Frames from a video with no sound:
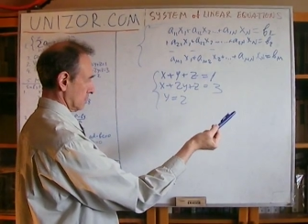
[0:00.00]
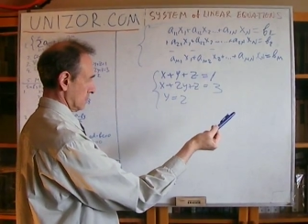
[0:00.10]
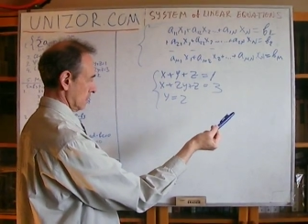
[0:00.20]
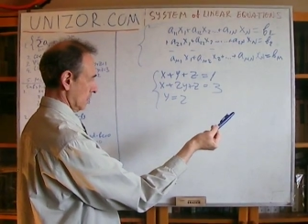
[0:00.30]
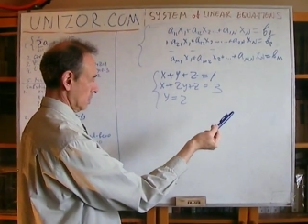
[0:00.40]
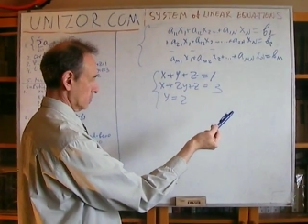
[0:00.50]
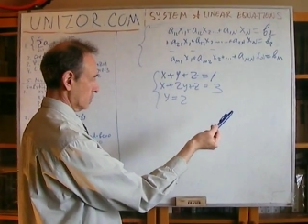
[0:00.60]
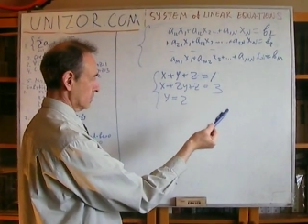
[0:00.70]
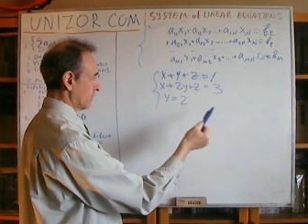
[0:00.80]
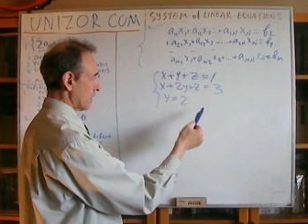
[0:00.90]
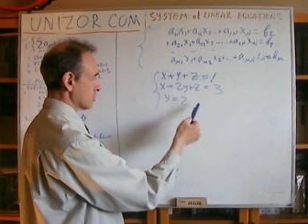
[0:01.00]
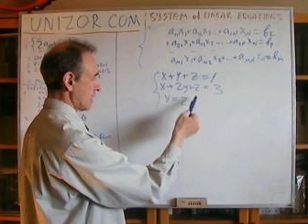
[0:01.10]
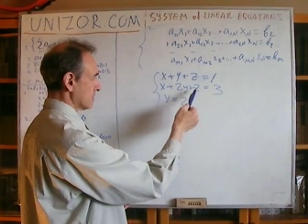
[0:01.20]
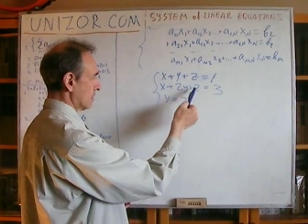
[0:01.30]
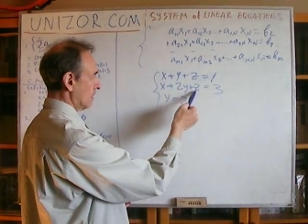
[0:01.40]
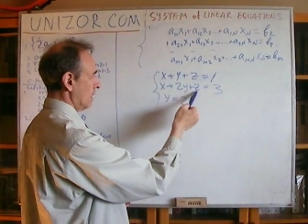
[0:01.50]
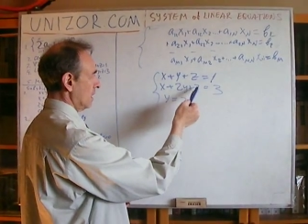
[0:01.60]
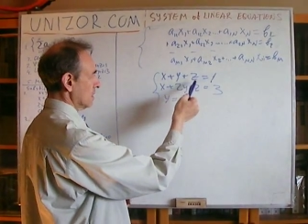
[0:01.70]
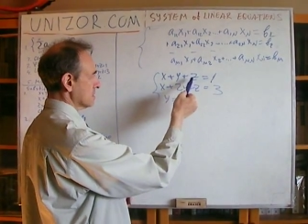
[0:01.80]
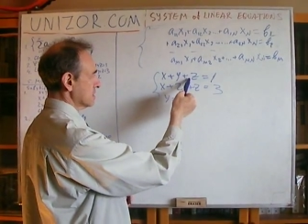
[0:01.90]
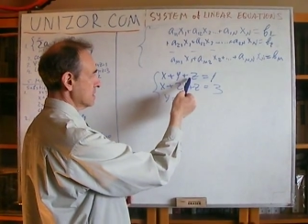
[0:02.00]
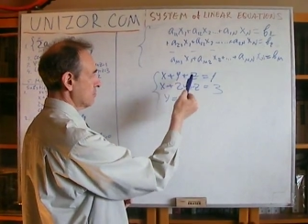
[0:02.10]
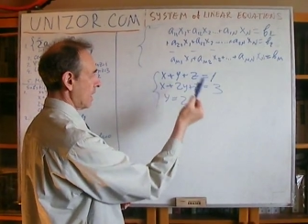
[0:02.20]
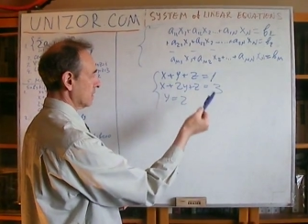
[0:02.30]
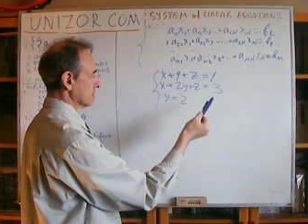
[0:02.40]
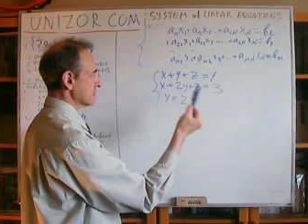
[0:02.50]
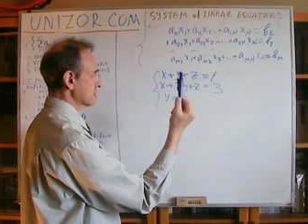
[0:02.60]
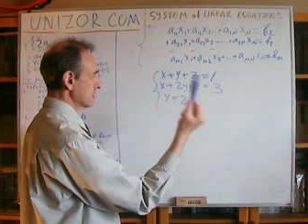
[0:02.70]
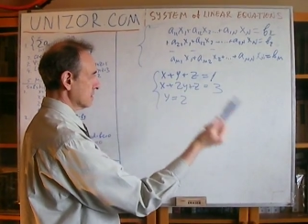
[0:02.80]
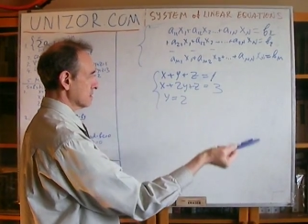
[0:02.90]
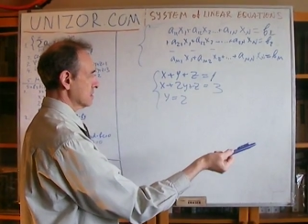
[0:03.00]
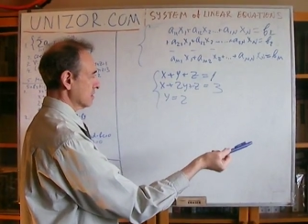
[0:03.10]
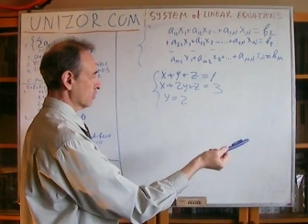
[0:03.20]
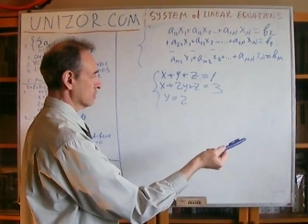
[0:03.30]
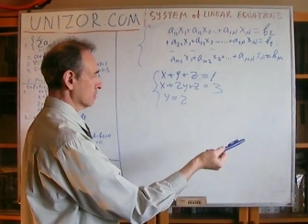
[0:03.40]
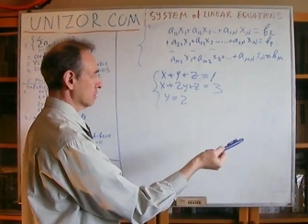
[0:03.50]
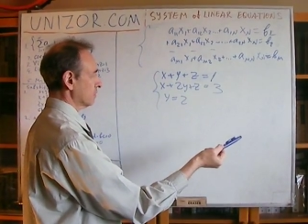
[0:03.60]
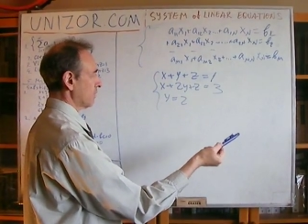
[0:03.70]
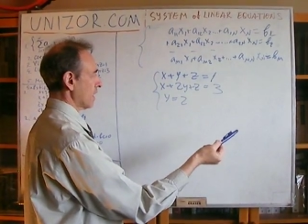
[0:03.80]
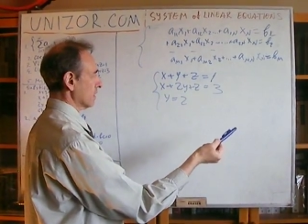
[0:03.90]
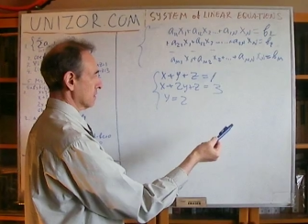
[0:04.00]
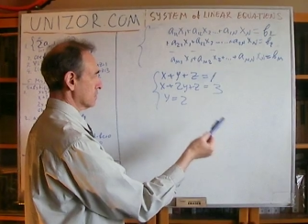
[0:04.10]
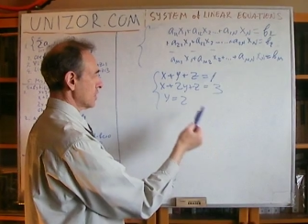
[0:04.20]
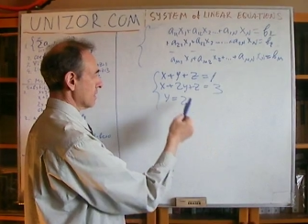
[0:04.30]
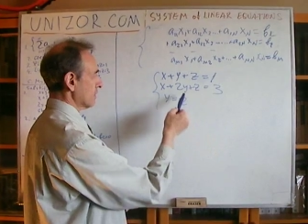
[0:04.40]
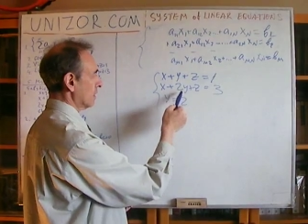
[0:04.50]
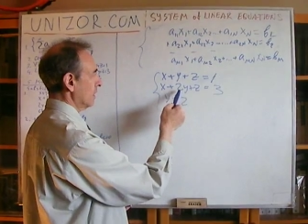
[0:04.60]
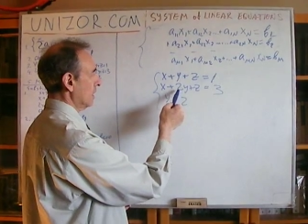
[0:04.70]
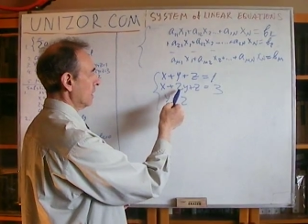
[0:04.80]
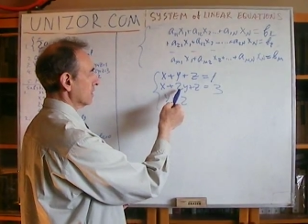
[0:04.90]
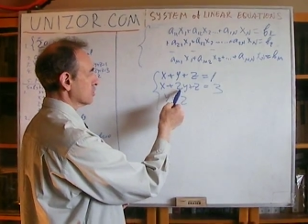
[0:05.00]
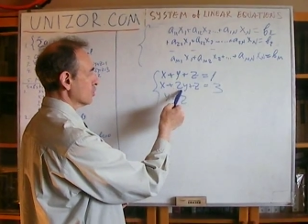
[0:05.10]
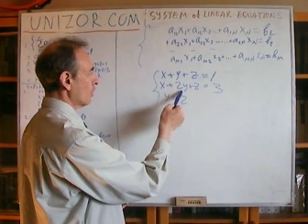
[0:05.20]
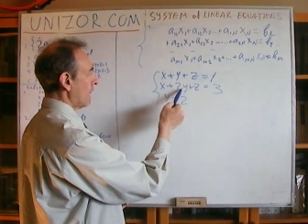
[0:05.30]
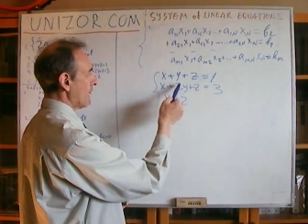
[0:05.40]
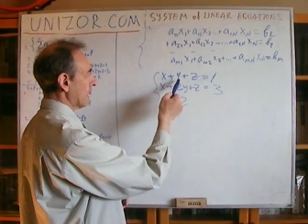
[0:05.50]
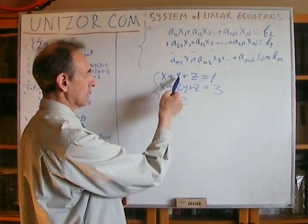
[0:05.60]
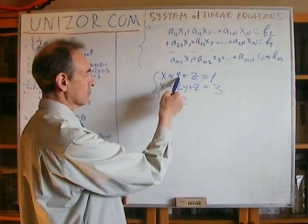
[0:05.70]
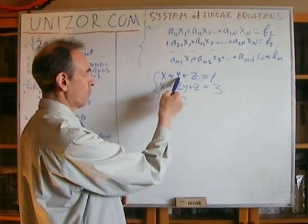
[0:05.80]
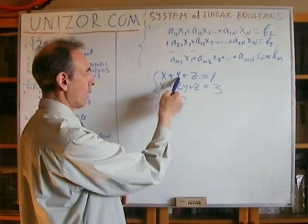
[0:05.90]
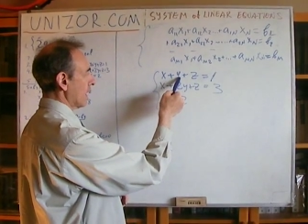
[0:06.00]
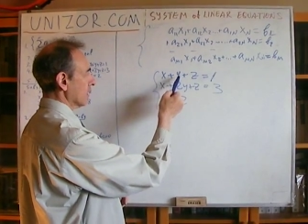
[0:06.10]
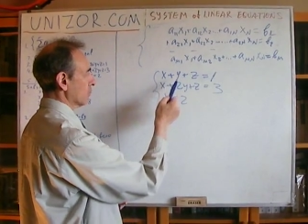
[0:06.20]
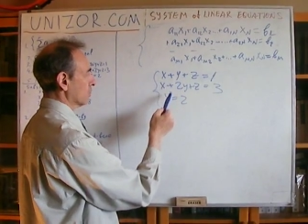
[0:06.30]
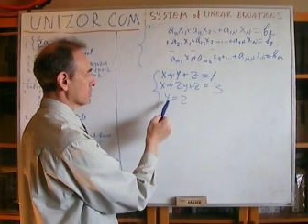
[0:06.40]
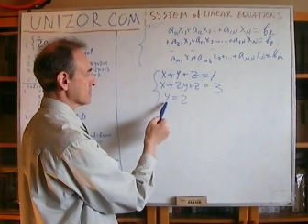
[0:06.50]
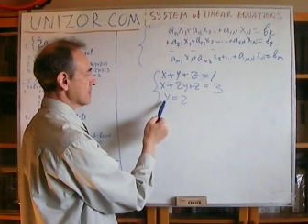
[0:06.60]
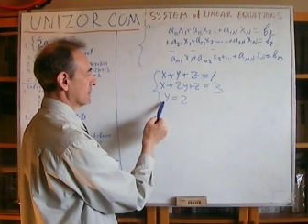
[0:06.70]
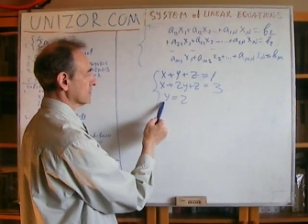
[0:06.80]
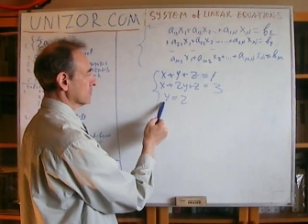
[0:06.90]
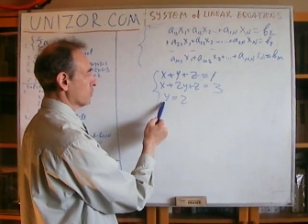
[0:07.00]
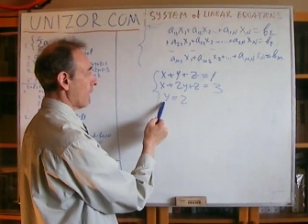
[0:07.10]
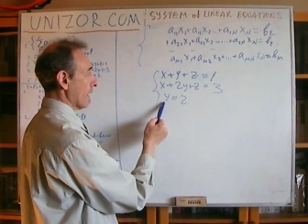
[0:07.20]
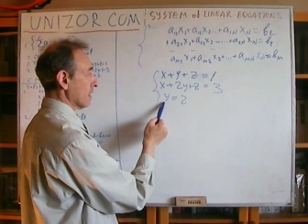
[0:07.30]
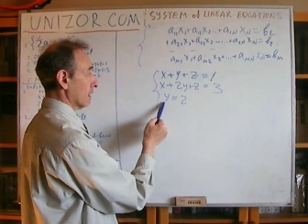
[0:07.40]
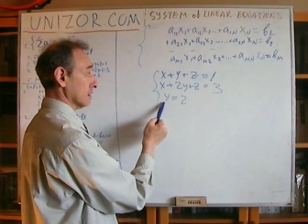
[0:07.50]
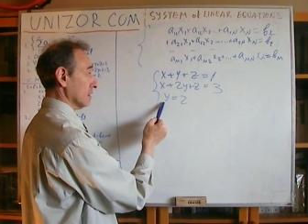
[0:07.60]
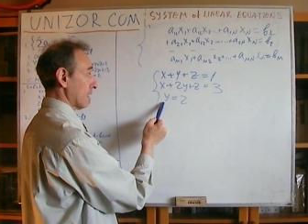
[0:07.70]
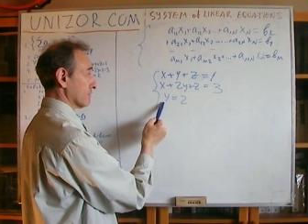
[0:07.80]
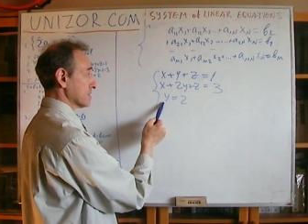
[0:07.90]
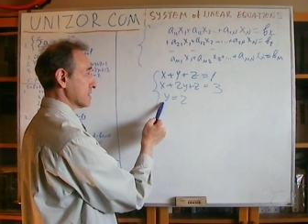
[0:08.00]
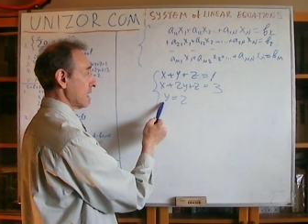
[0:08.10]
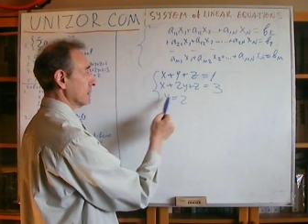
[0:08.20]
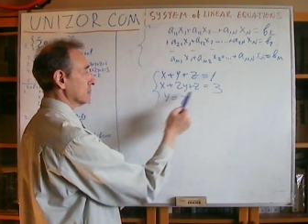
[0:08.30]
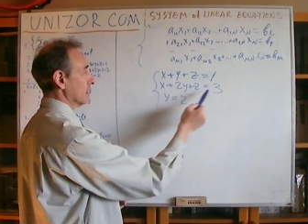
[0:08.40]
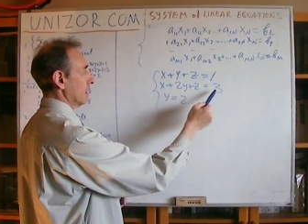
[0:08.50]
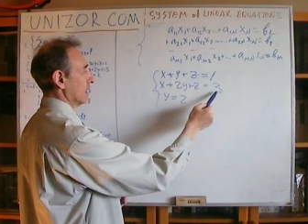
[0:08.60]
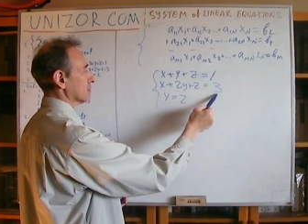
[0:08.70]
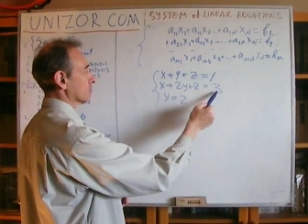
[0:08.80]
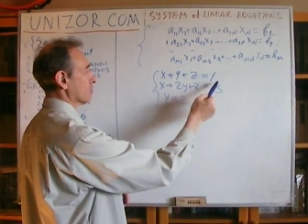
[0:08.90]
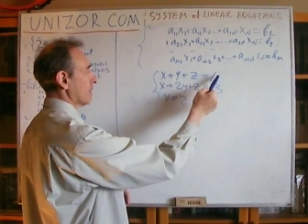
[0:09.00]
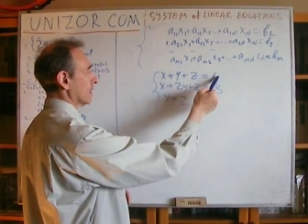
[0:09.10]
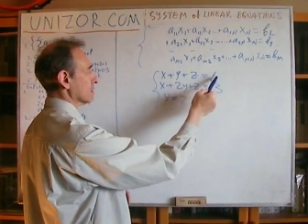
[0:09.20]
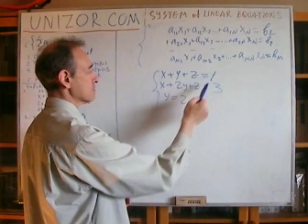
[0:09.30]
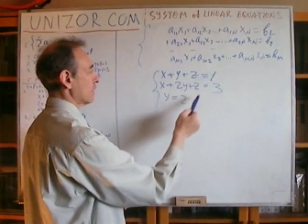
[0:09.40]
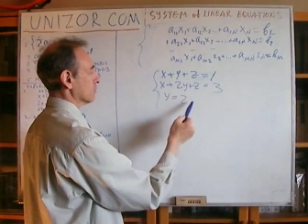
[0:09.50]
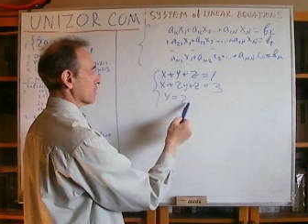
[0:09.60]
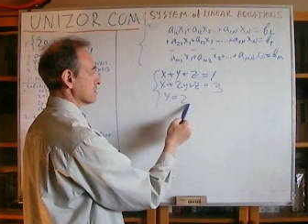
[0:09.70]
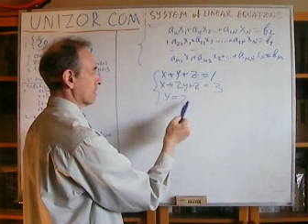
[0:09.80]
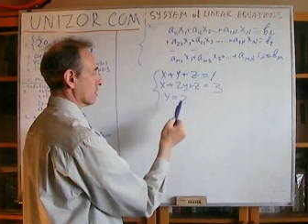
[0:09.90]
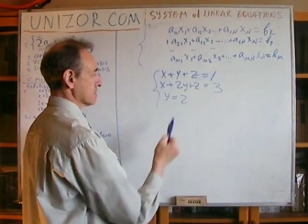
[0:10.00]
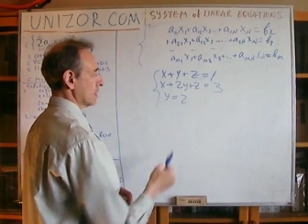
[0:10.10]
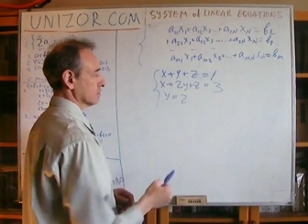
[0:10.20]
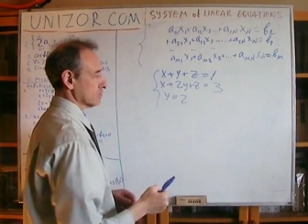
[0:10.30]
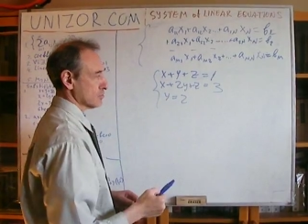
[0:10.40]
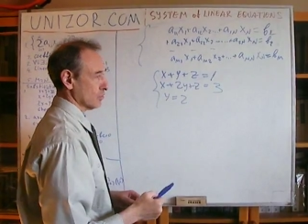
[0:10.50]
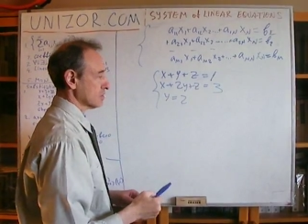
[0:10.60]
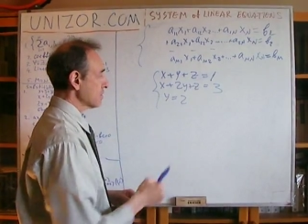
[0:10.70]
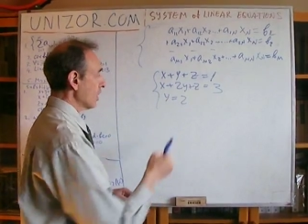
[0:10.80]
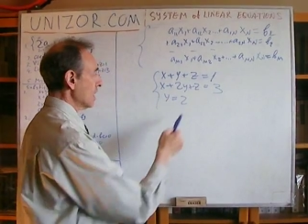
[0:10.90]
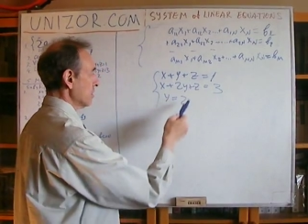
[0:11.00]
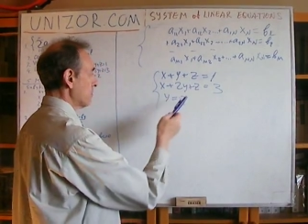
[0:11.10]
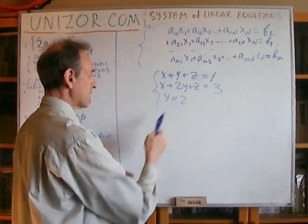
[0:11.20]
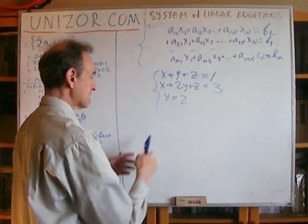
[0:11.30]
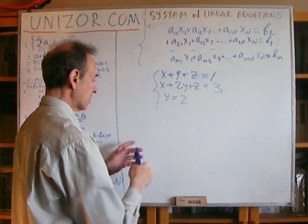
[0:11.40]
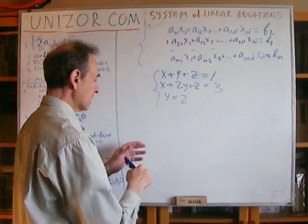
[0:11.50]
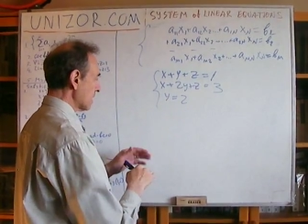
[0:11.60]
uh, nullify each other, z minus c, z would nullify each other, 2i and y will result in y on the left side, and 3 minus 1 will result in 2. So basically,